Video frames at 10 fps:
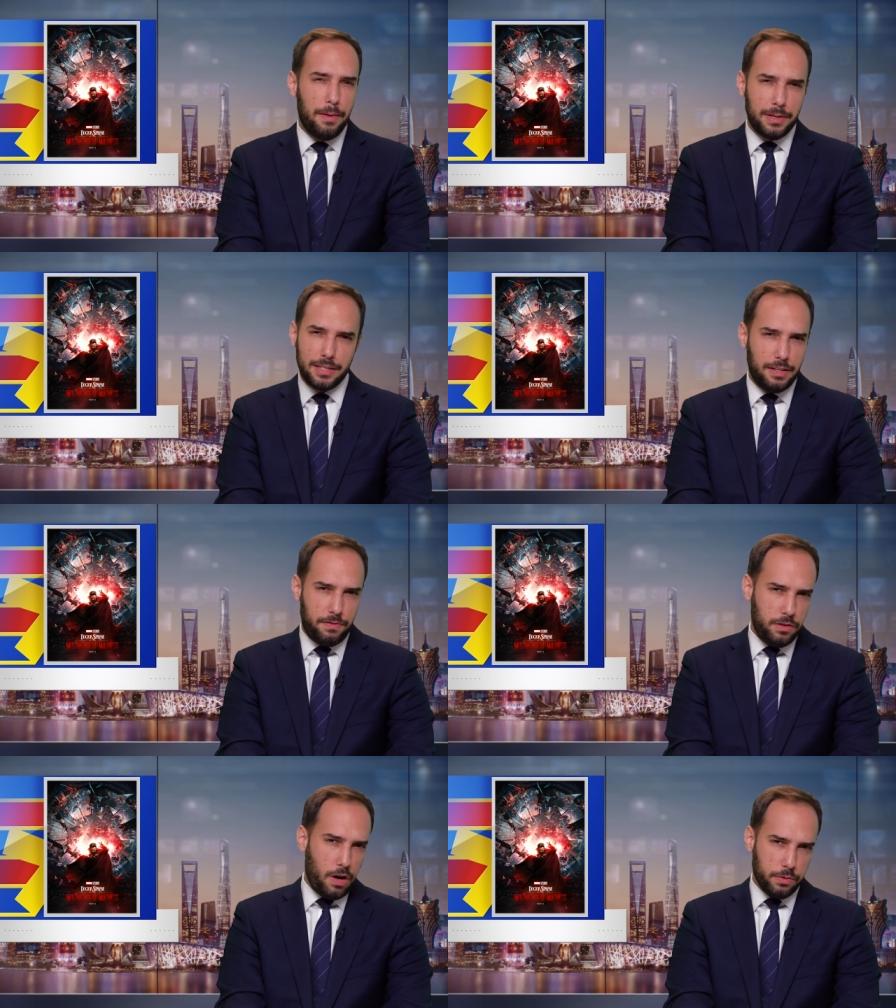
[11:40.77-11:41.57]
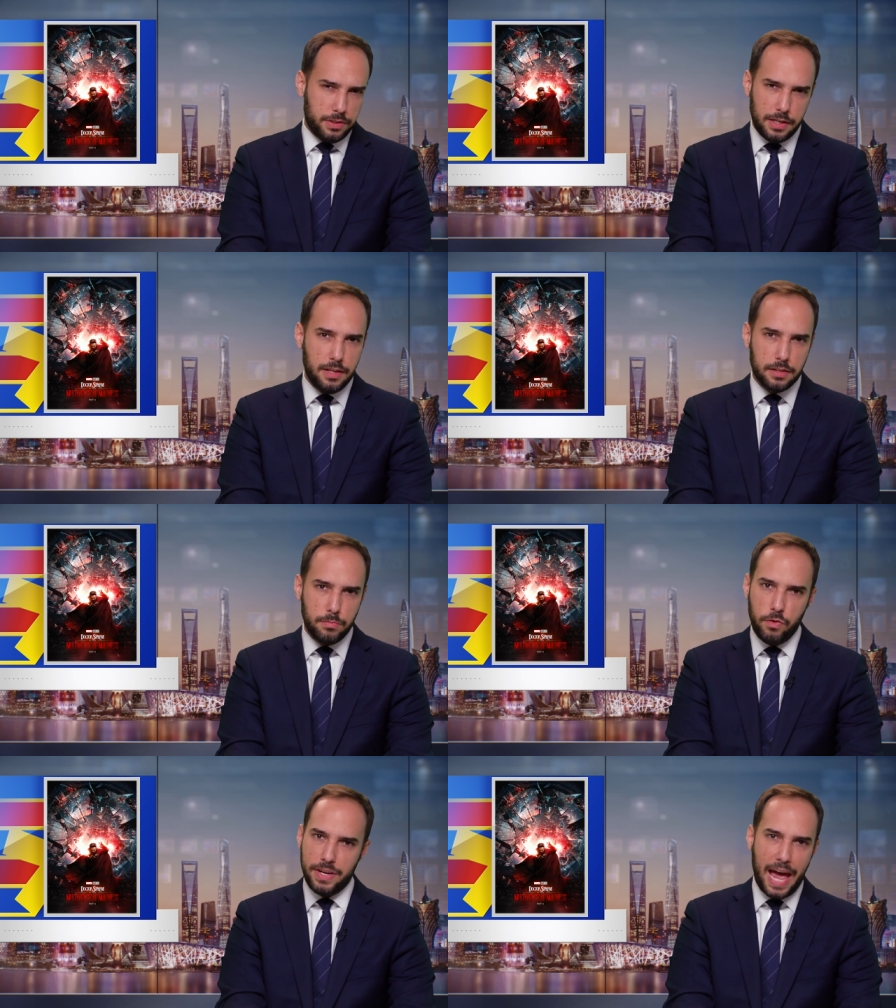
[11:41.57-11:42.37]
Because if you don't see this
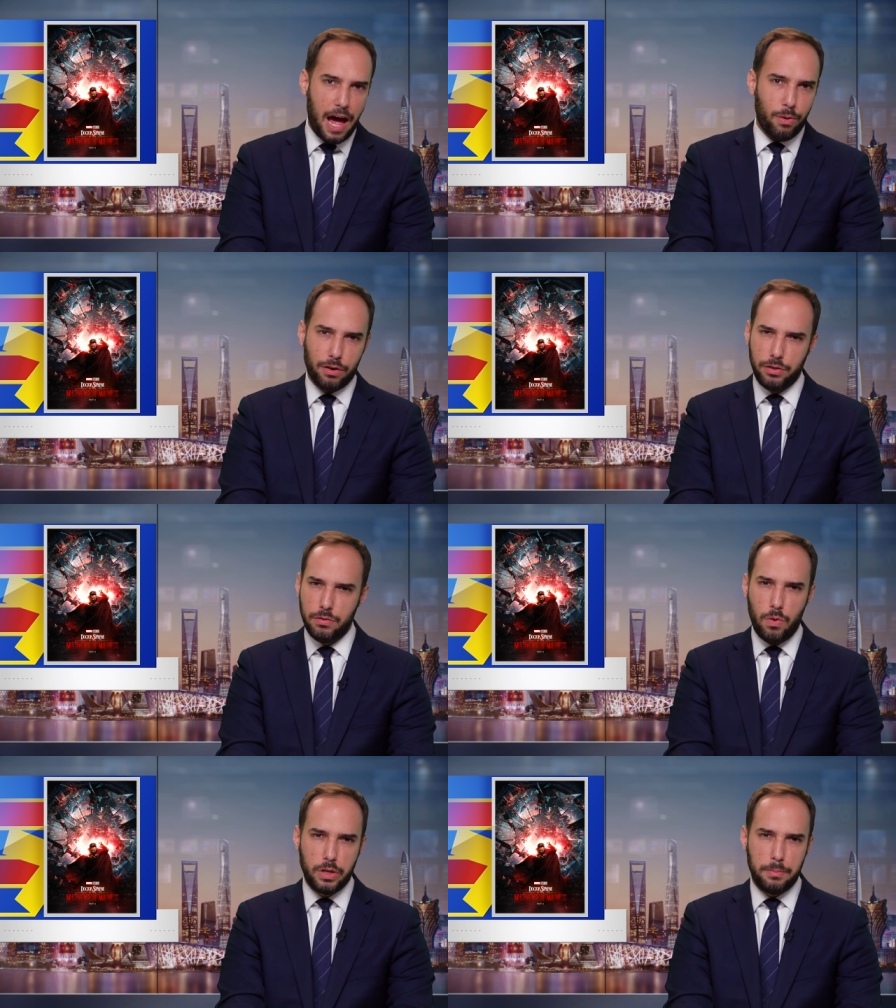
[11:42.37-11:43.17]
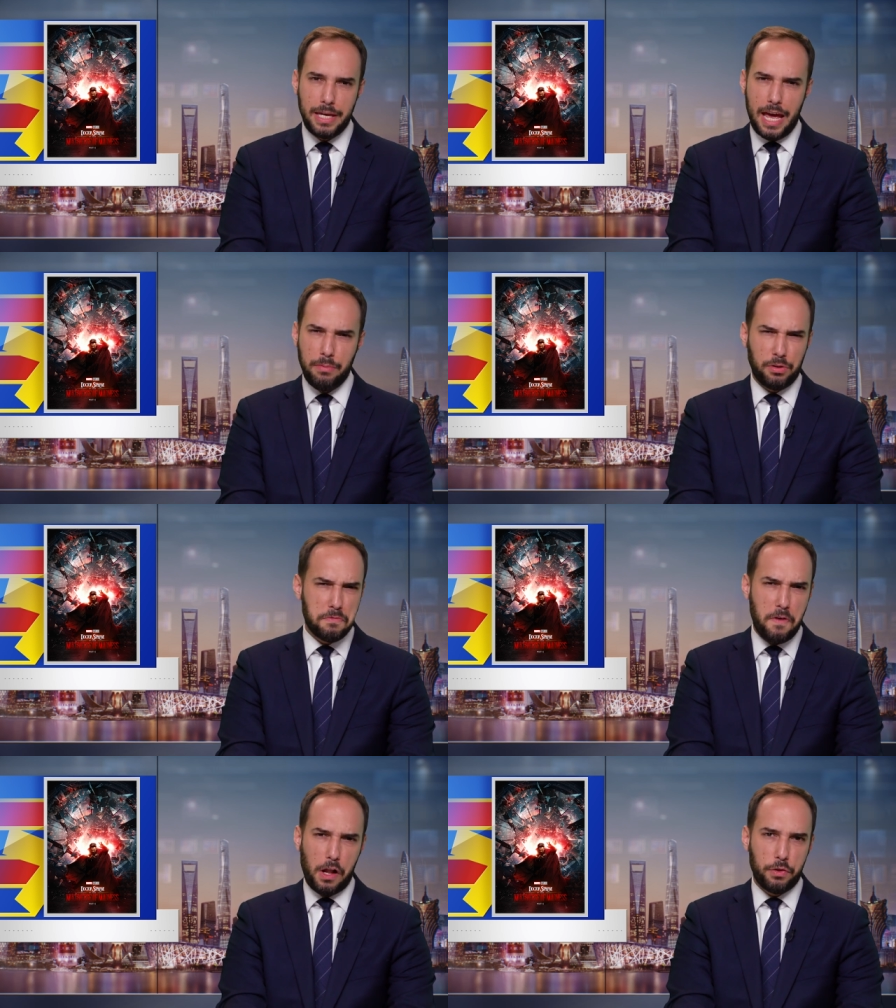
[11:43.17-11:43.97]
movie, how are you going to be able to
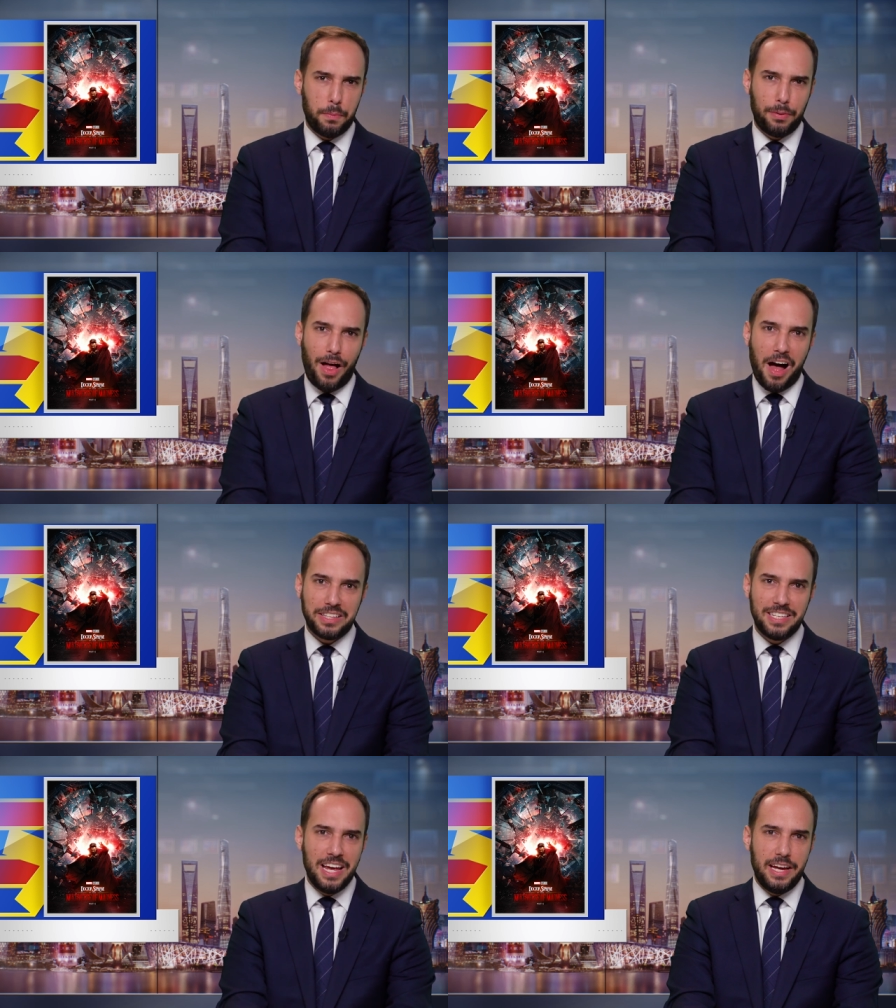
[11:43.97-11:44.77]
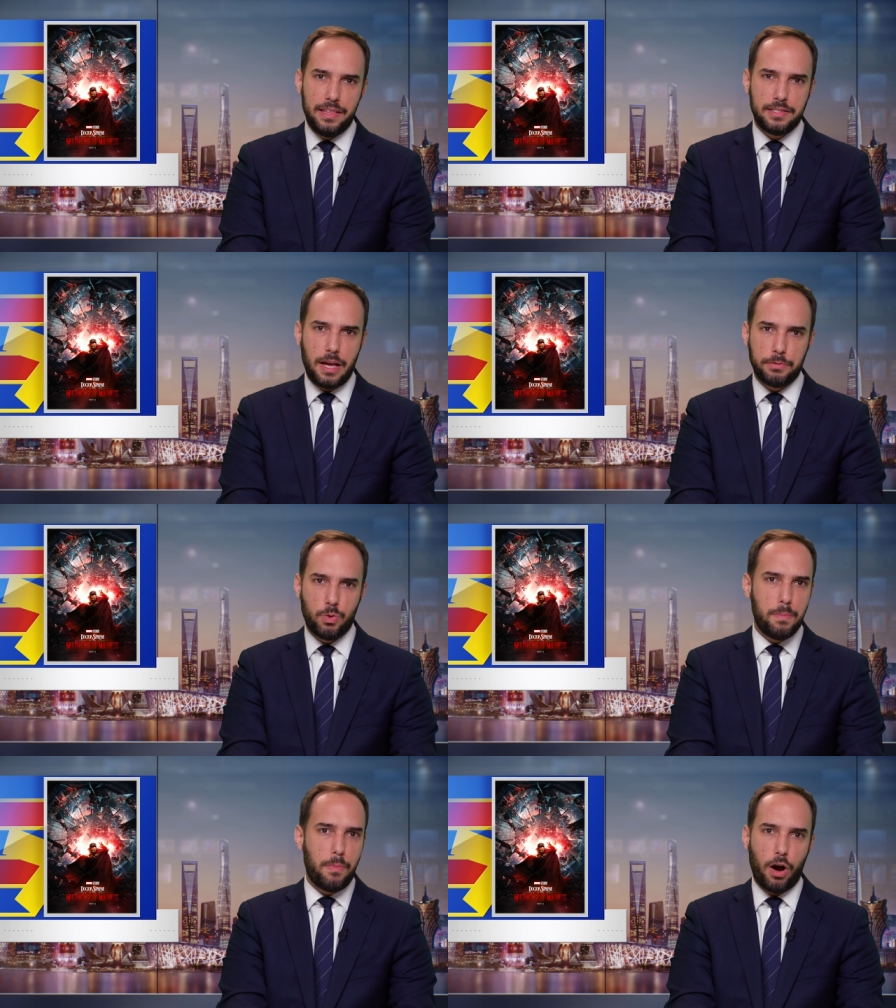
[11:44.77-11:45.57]
follow the plots in the
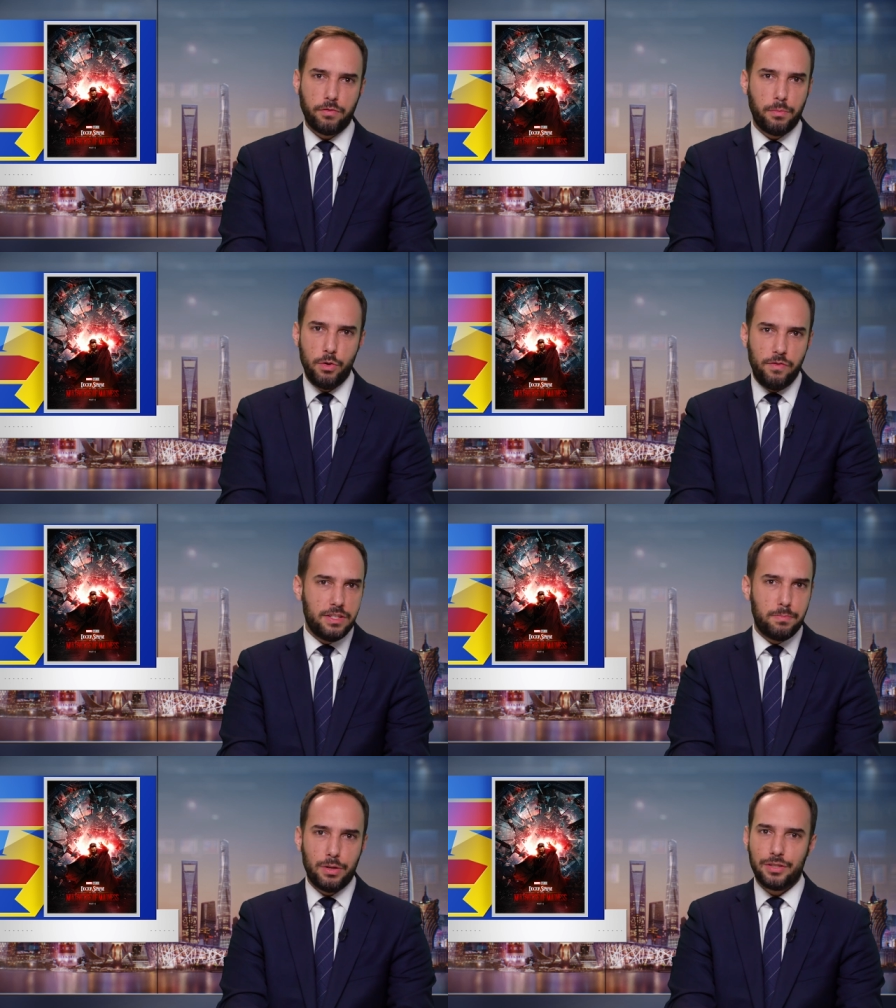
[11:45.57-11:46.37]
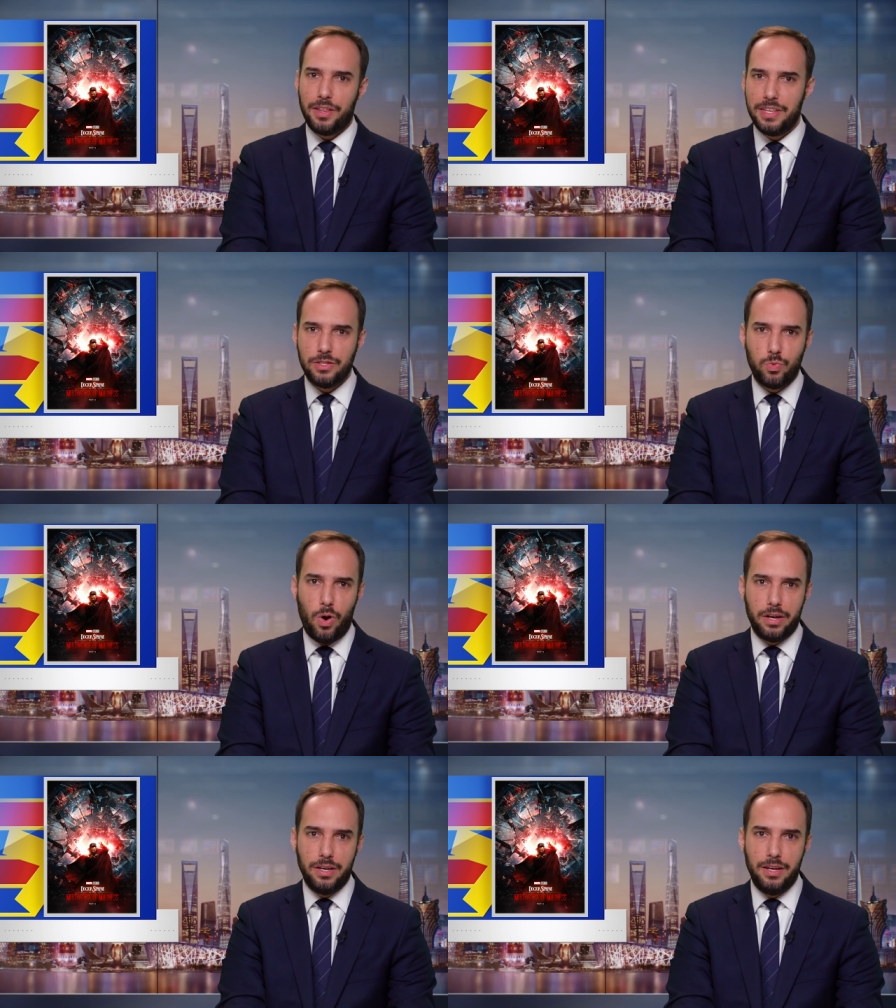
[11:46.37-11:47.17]
subsequent Marvel movies built on this
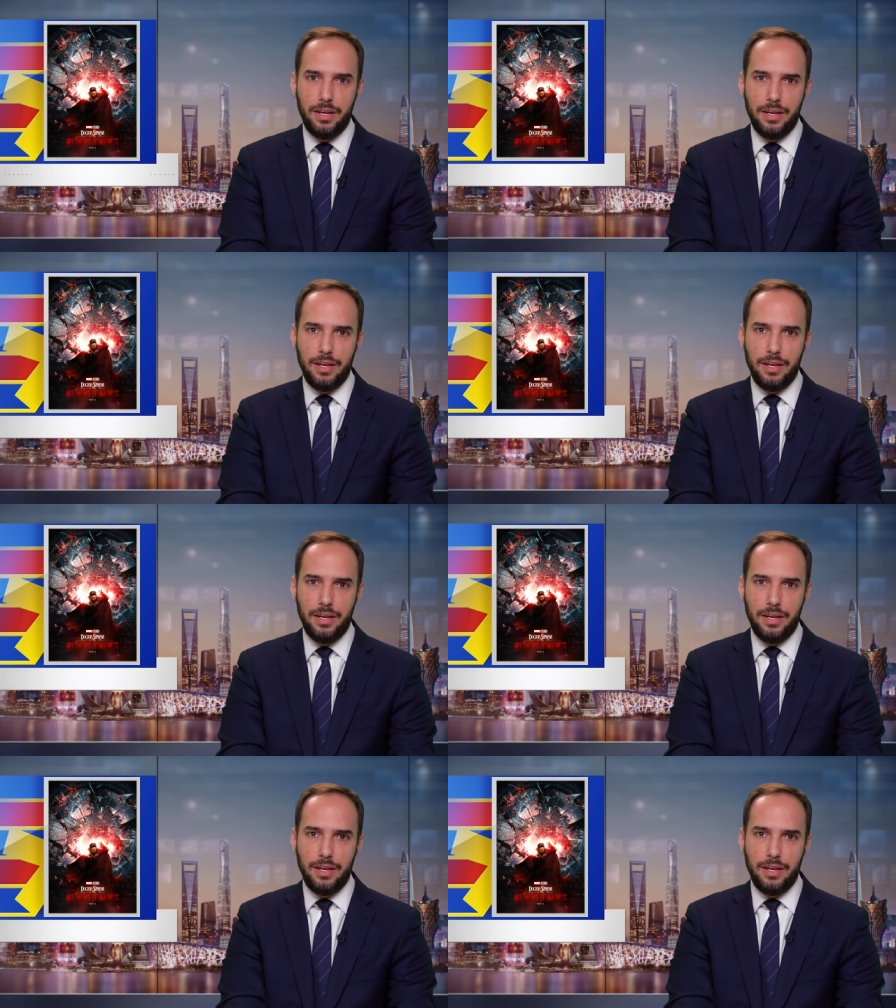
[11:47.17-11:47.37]
one?